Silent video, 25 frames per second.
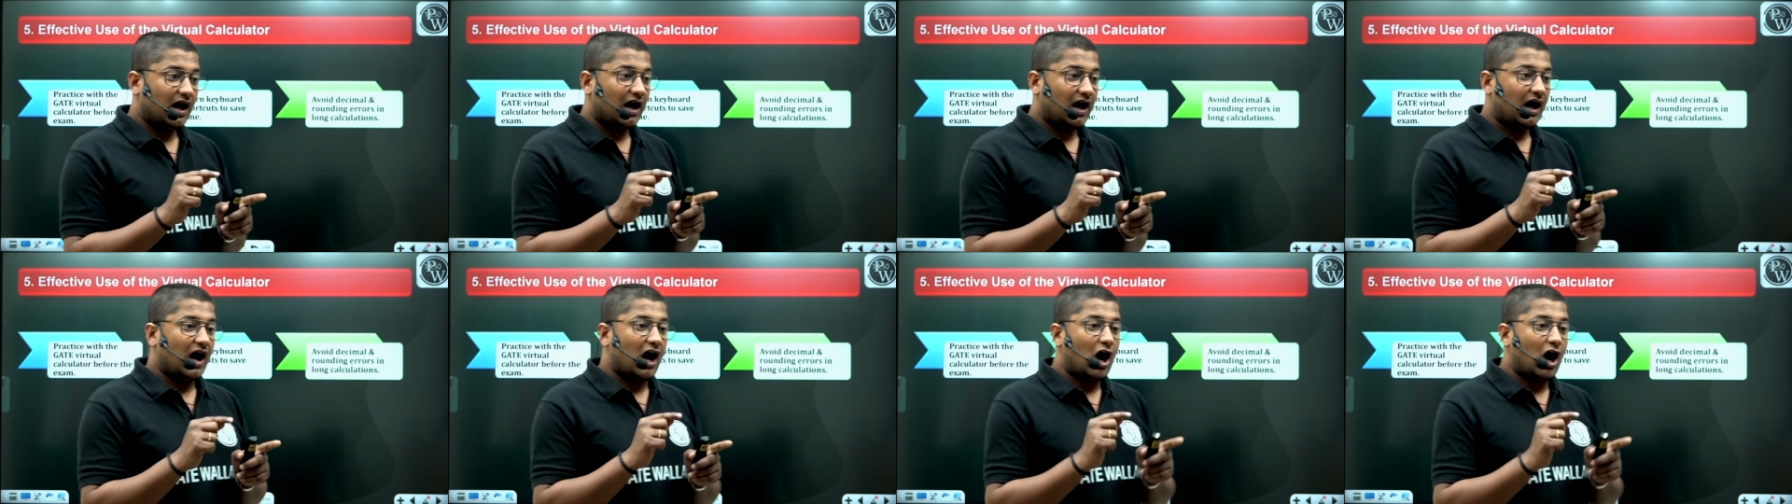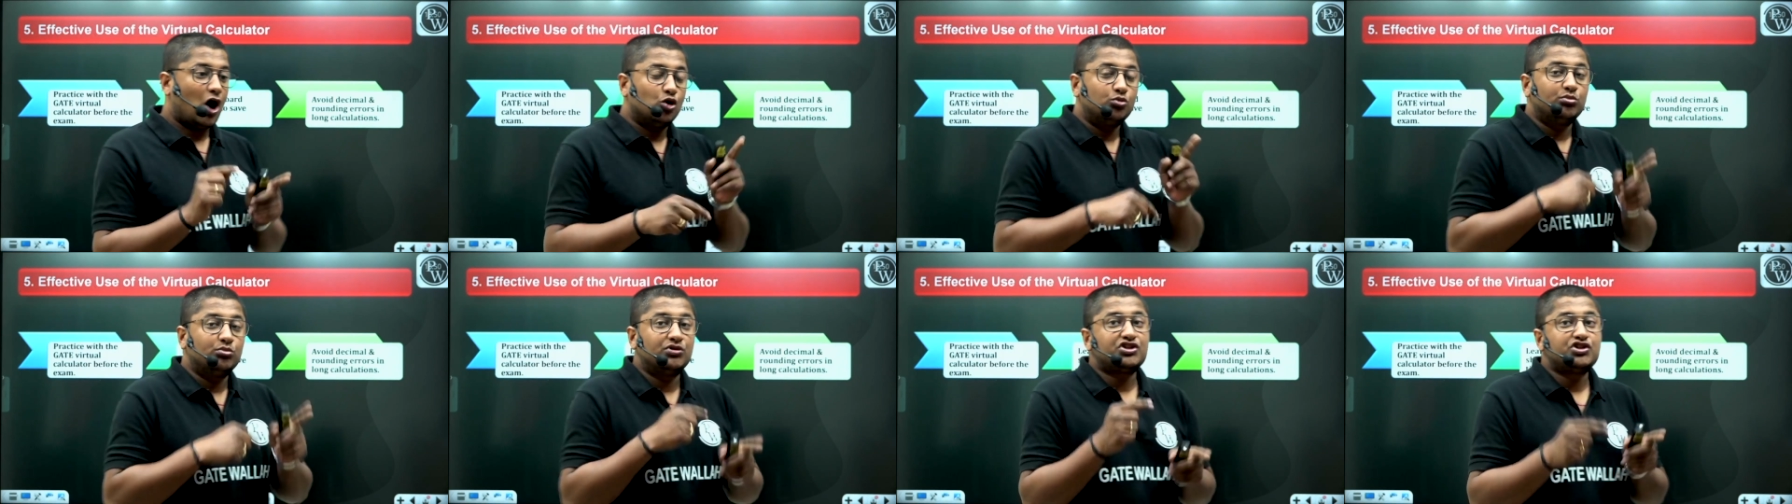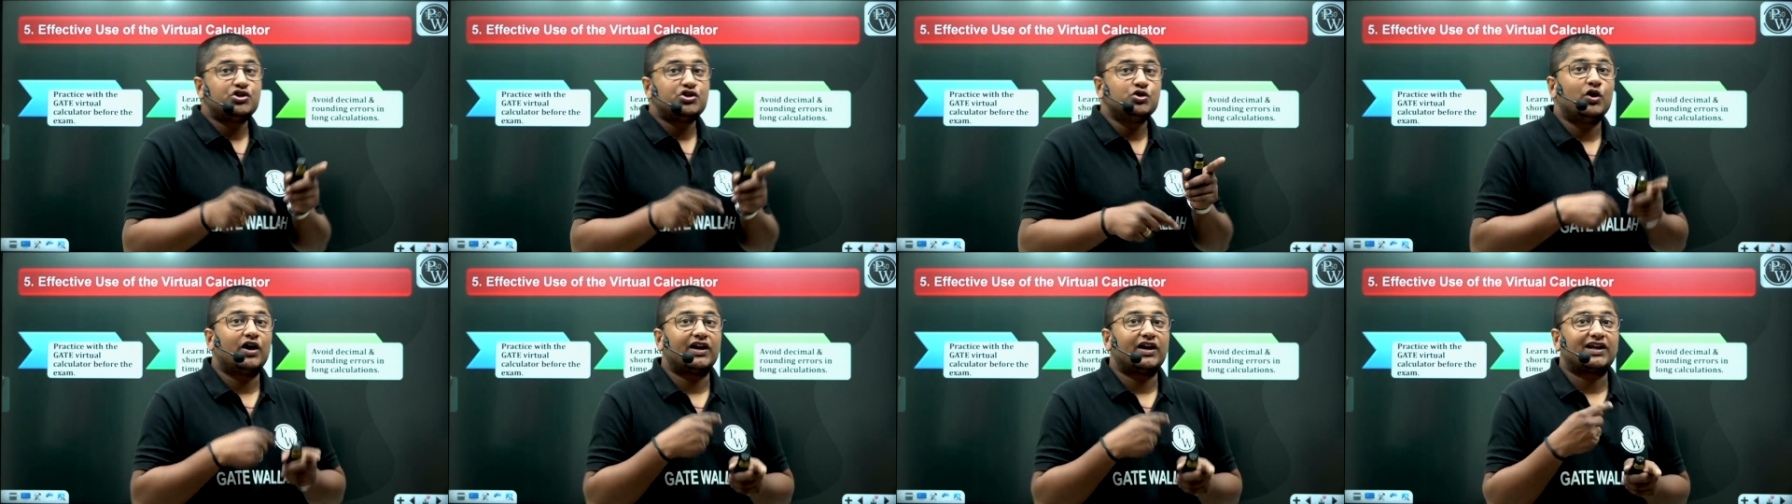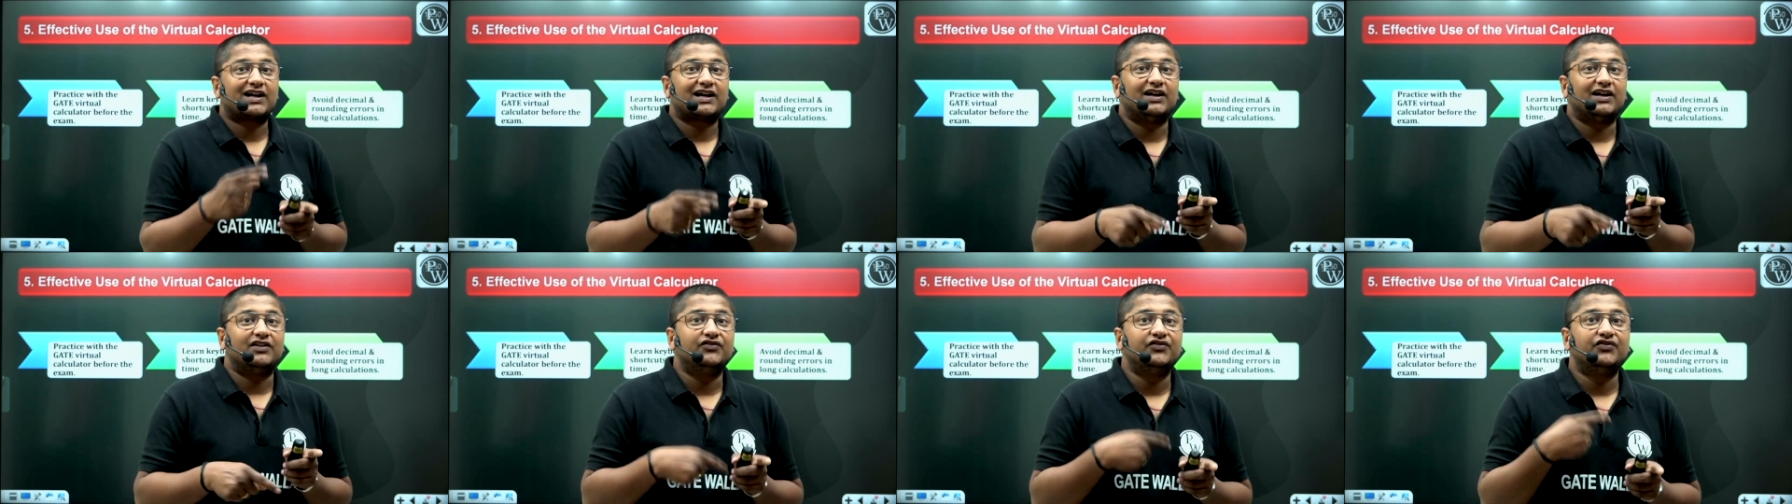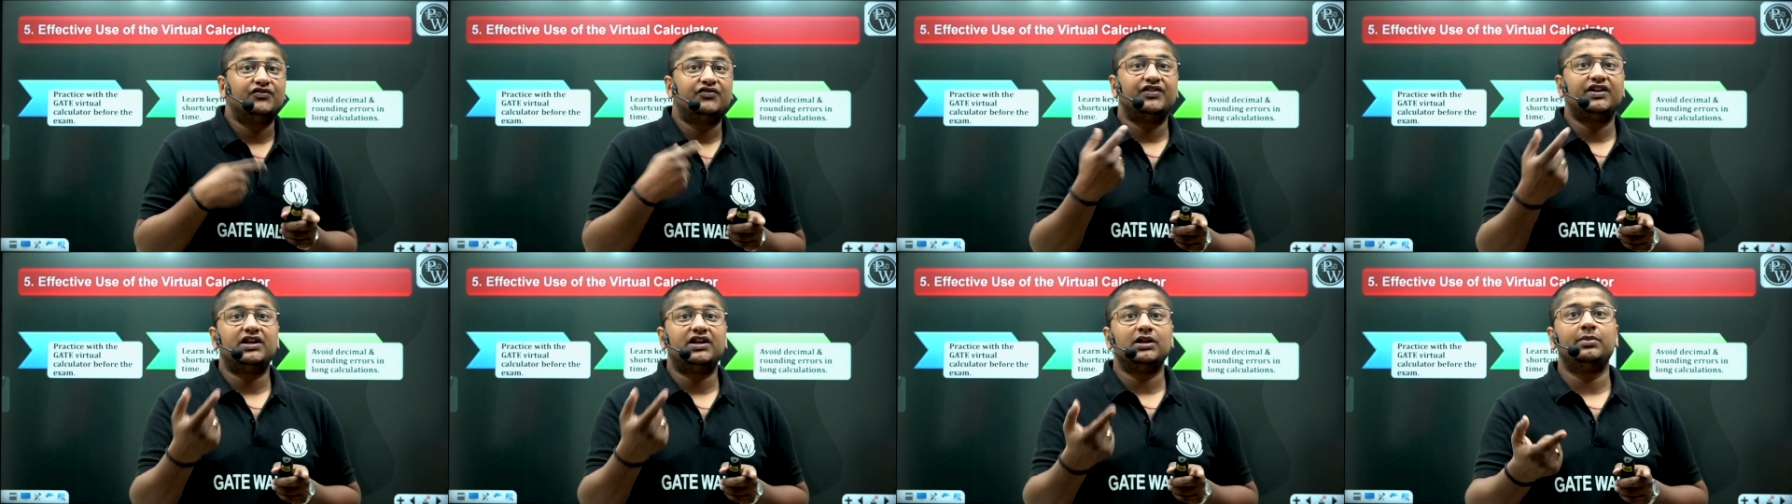how much you are
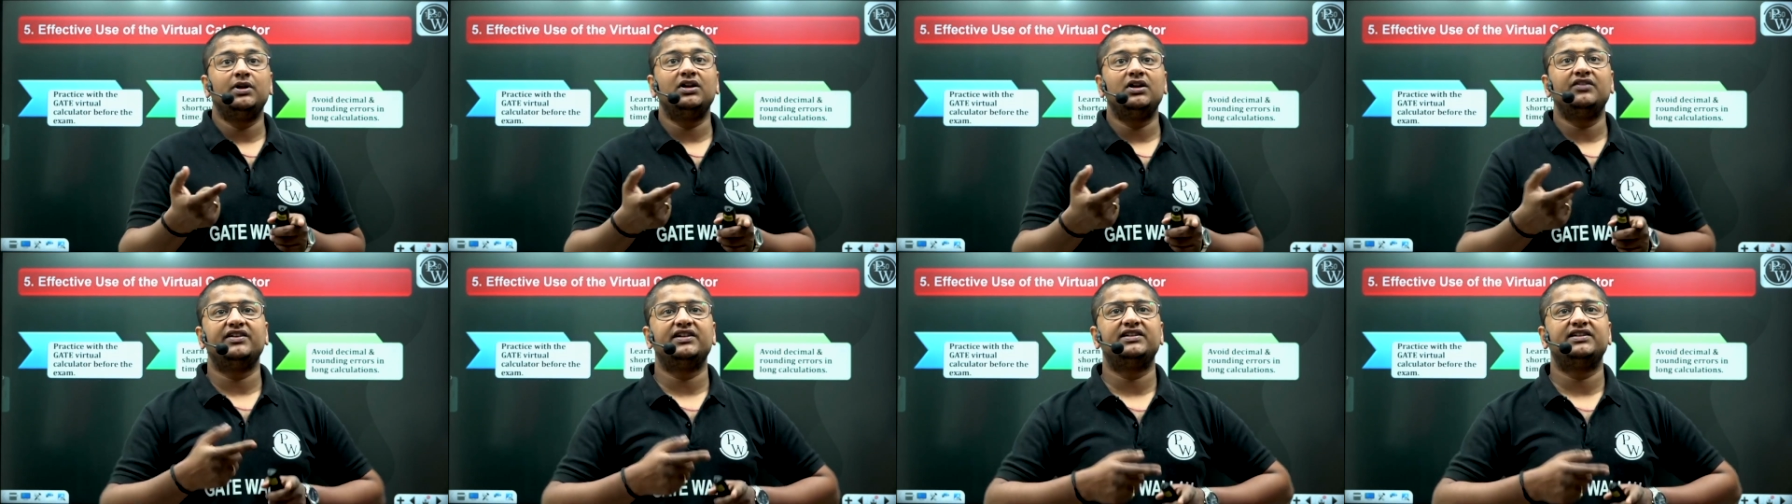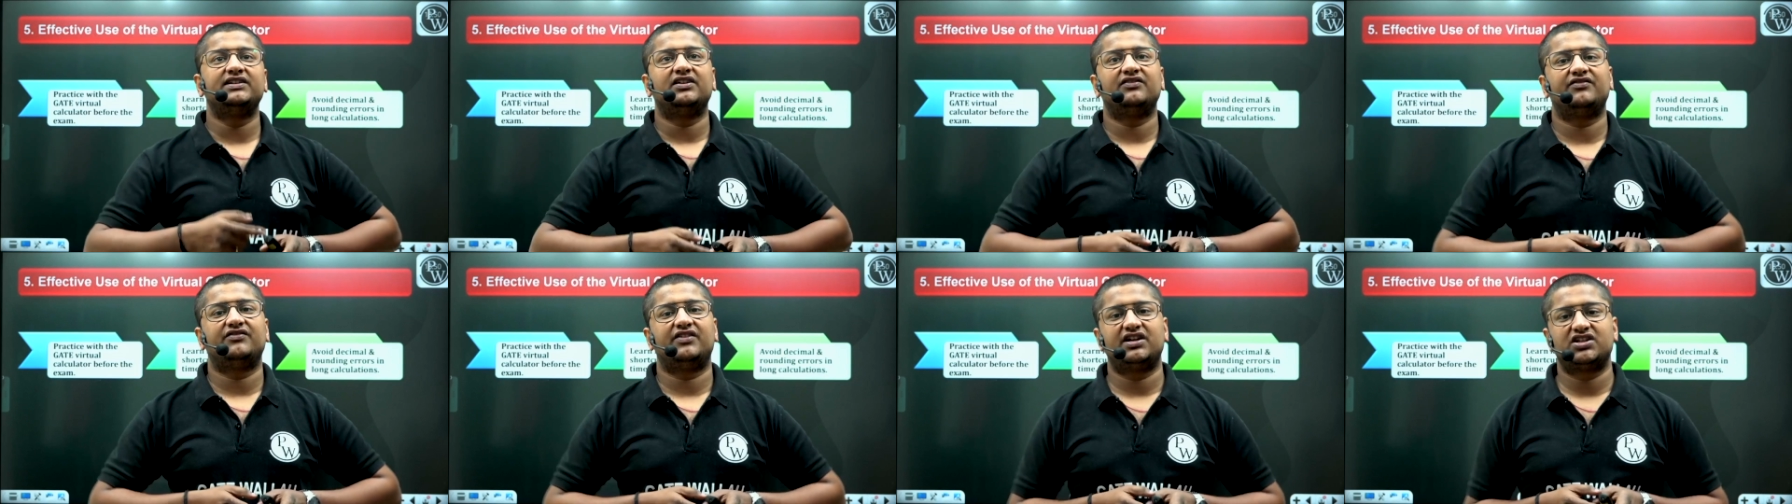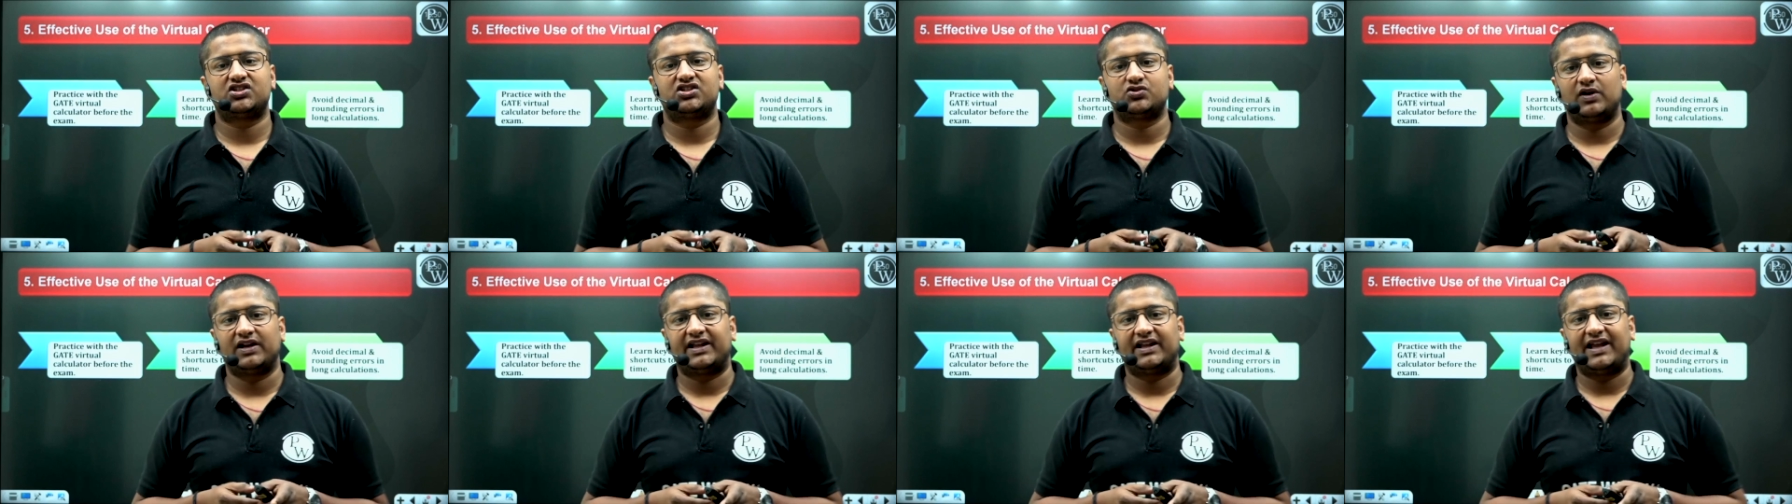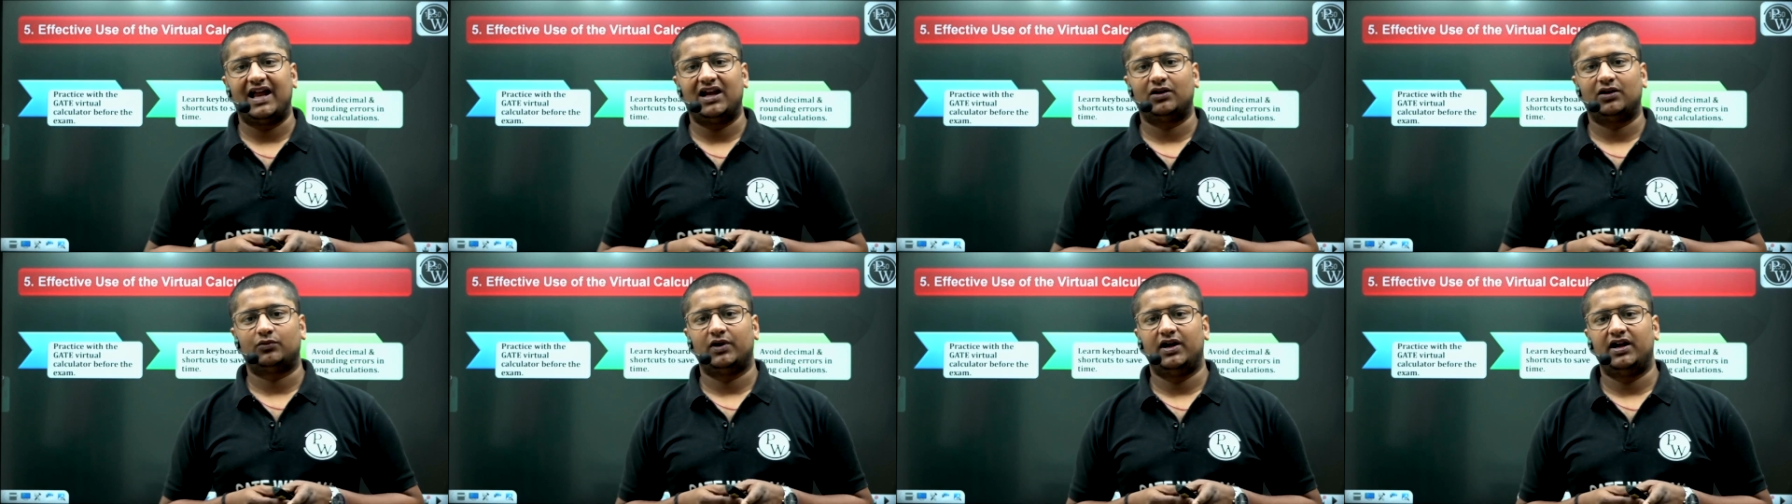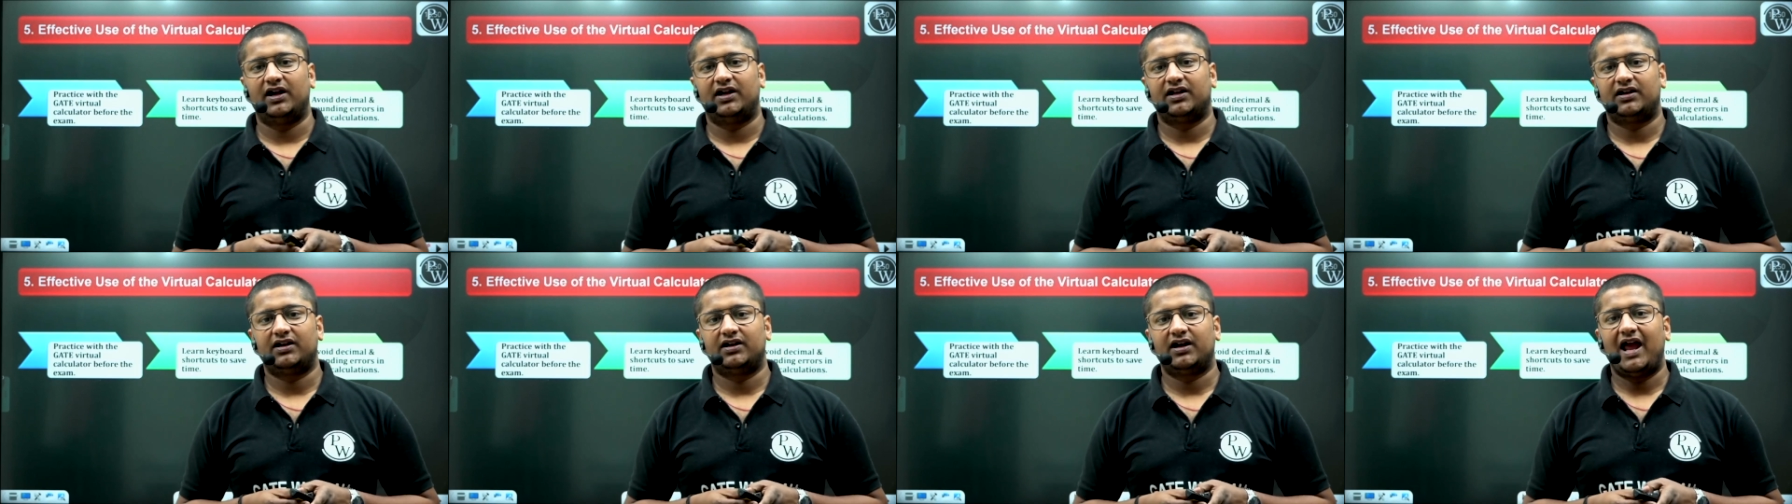comfortable with the virtual
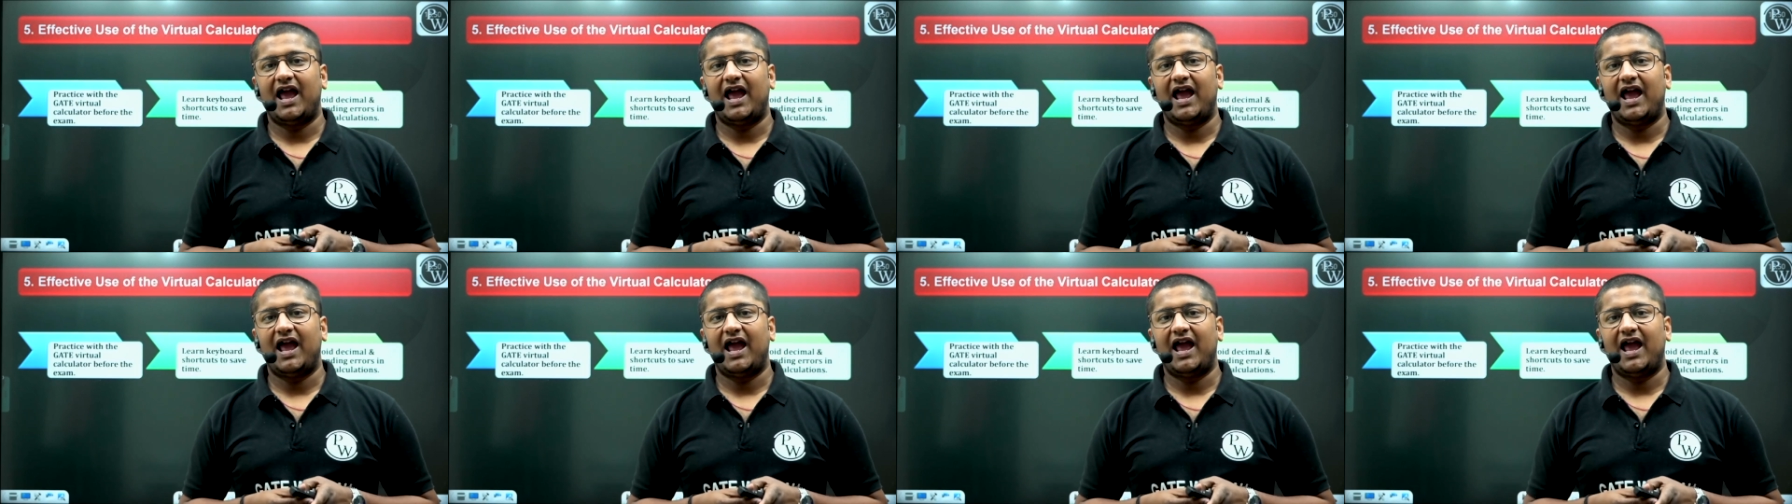calculator